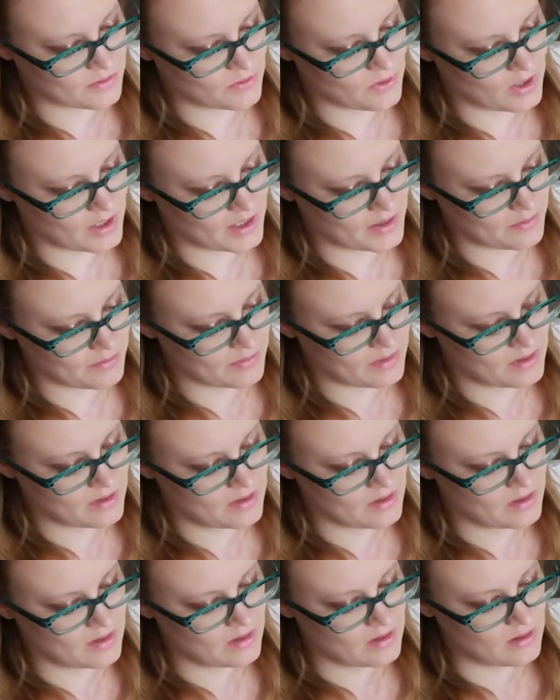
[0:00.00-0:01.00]
crime.
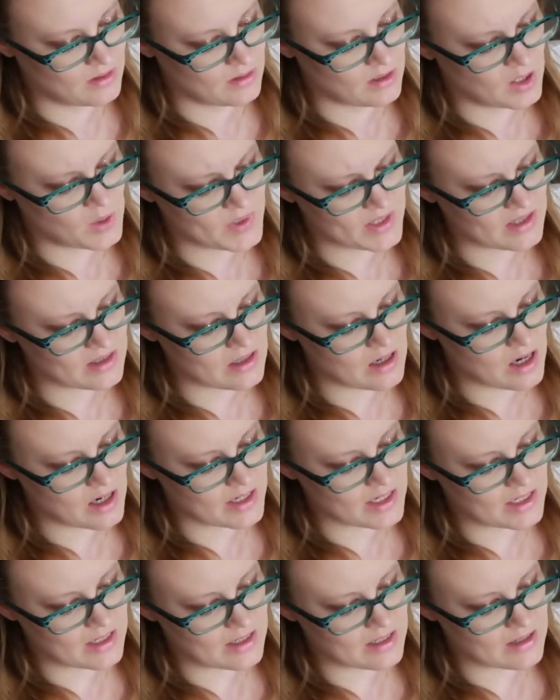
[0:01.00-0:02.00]
Always
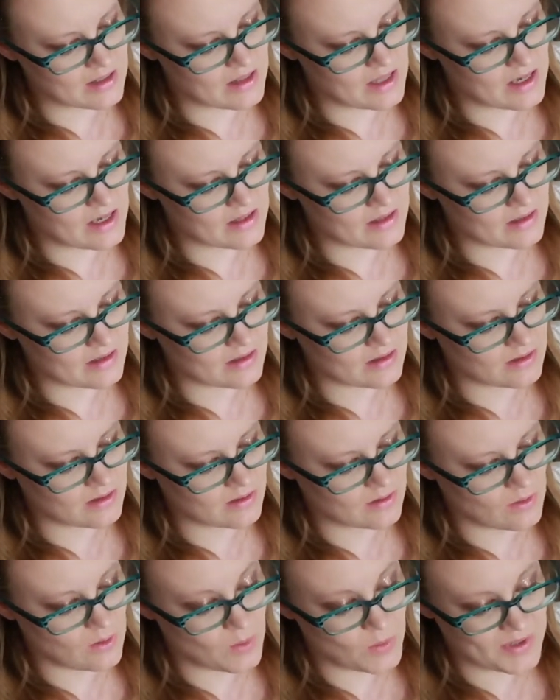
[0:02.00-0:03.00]
talking in class,
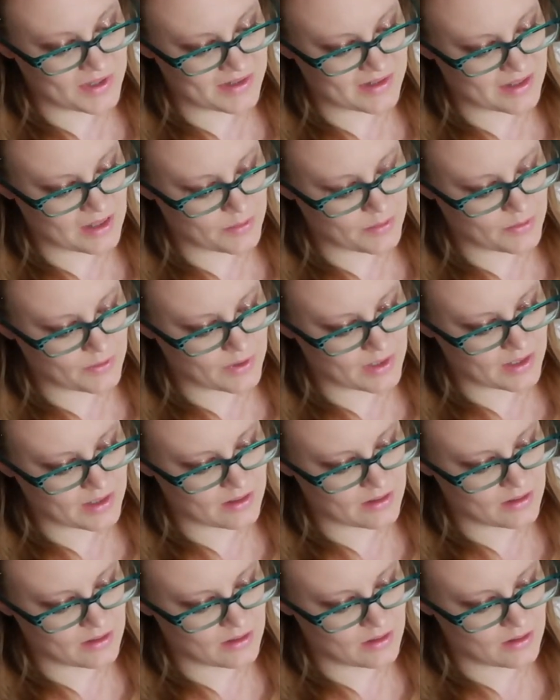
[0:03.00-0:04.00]
always
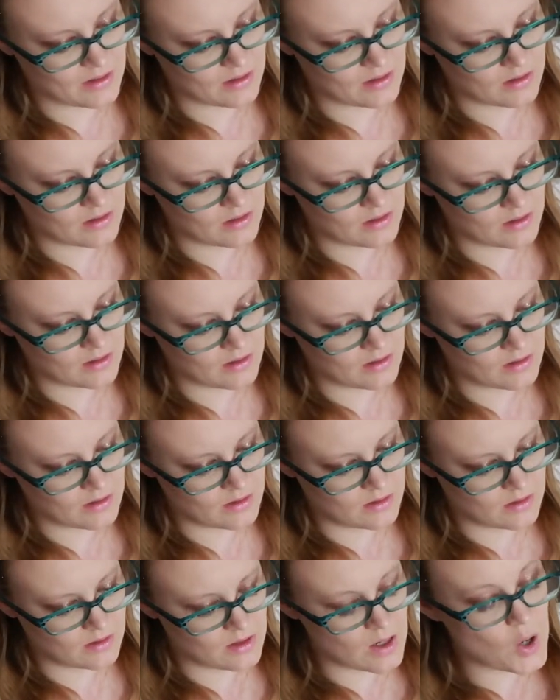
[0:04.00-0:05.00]
separated.
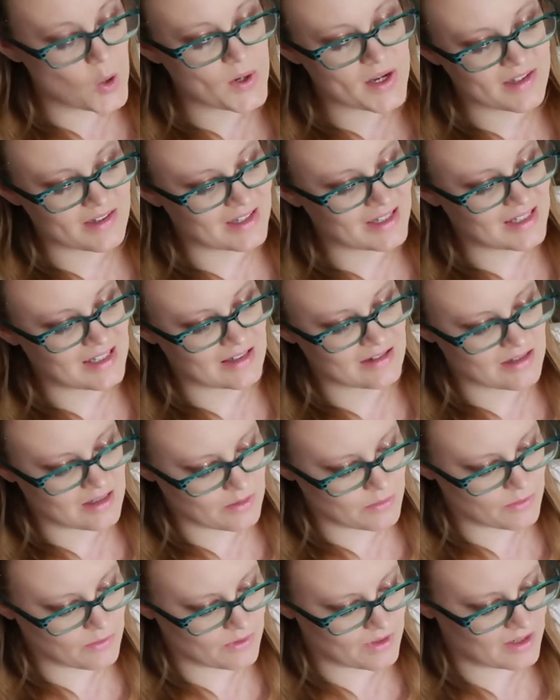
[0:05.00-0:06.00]
Always getting
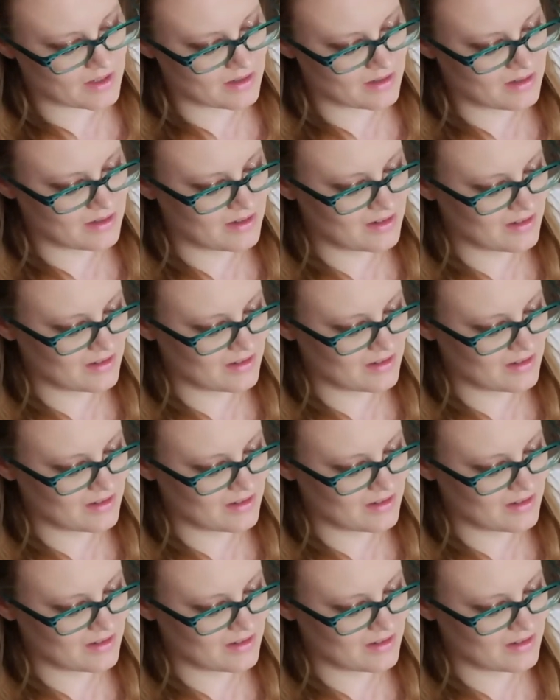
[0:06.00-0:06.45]
separated.